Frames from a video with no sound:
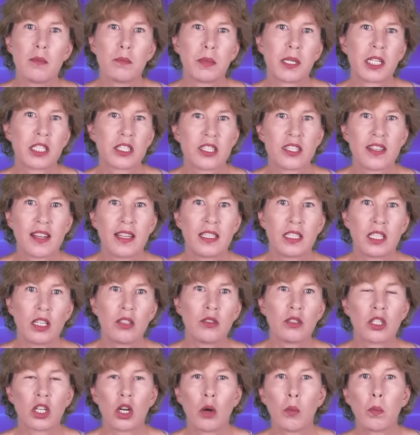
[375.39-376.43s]
because they
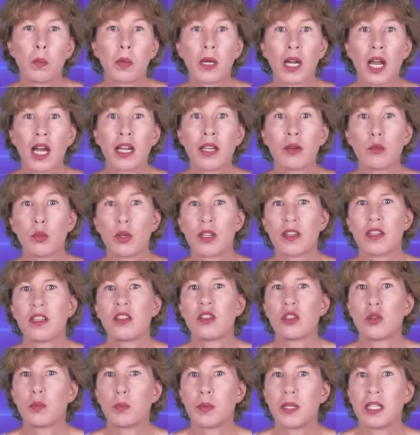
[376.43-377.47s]
don't comply with
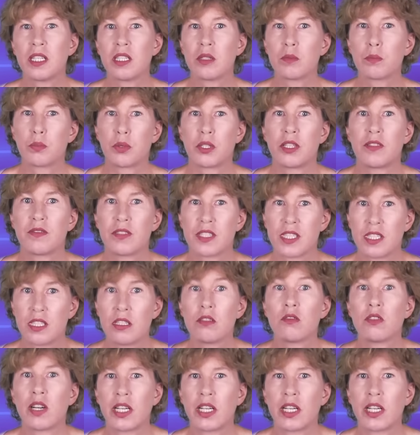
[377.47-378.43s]
European privacy